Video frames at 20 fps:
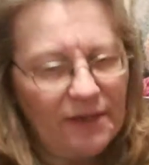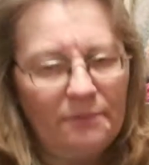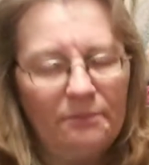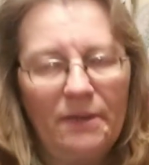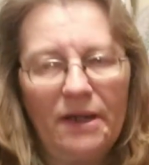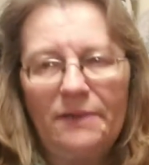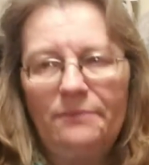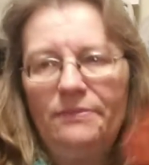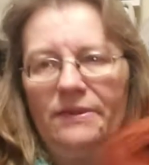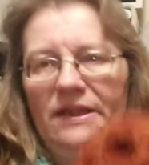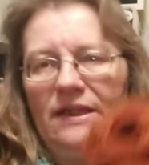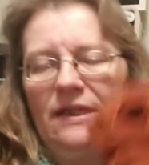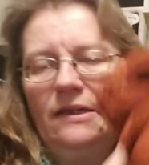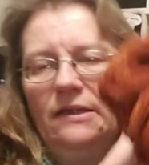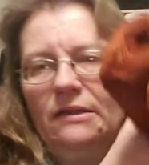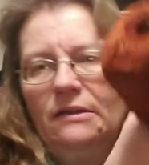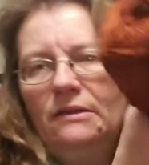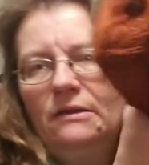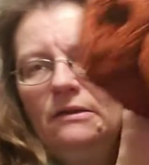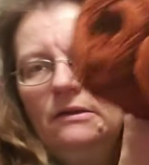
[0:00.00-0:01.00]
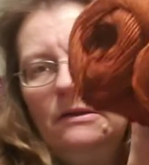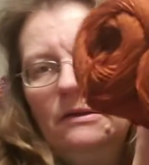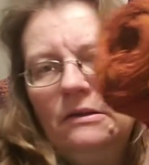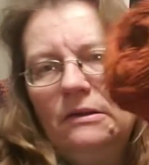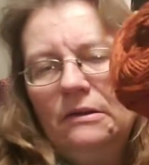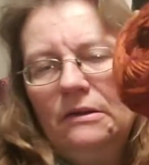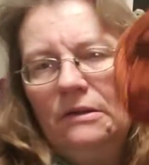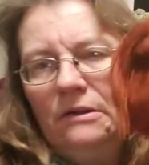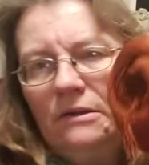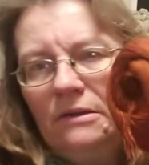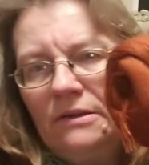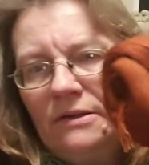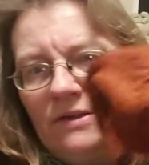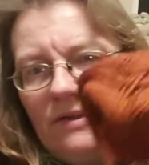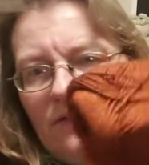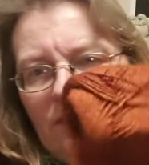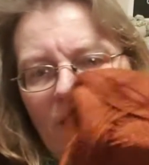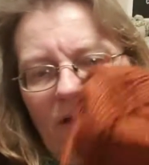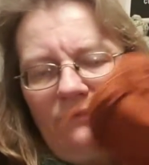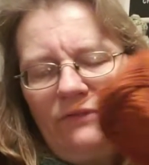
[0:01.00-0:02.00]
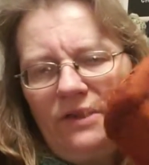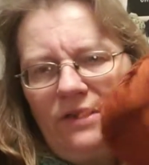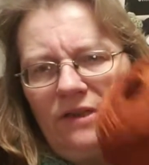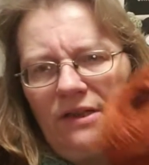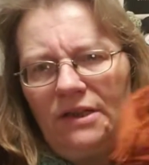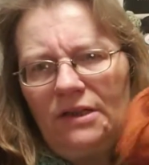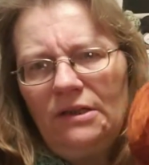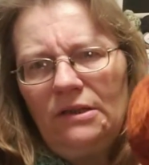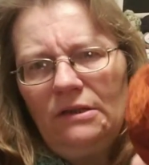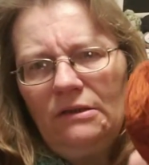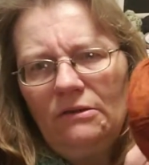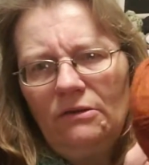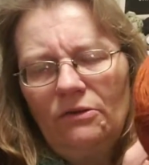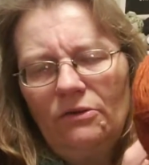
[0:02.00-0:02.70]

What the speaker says: It might be 70